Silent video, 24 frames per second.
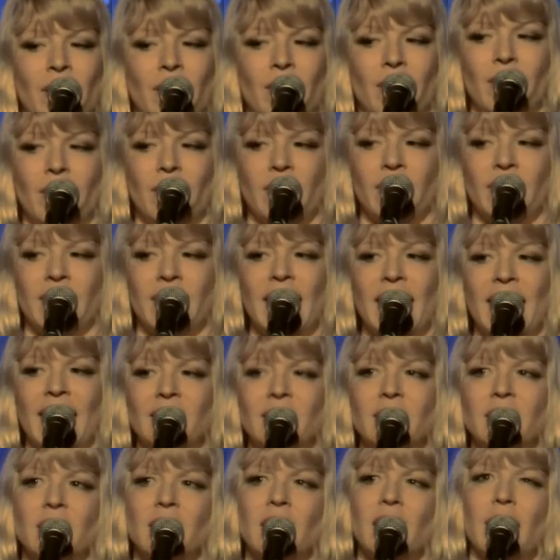the
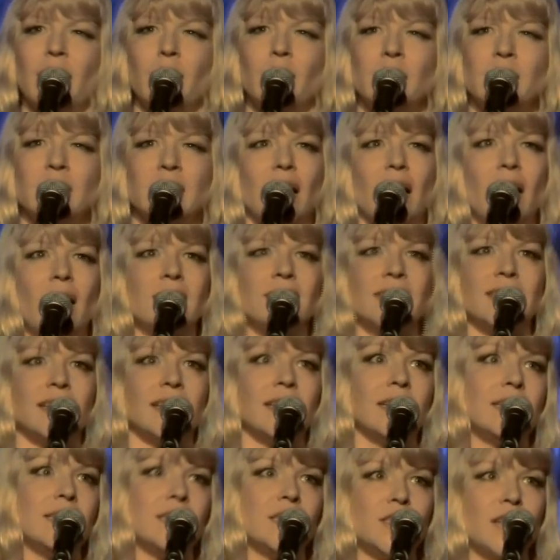candlelight was casting
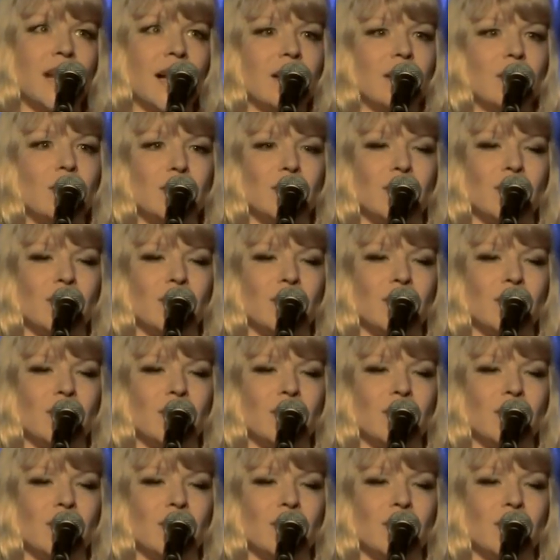these shadows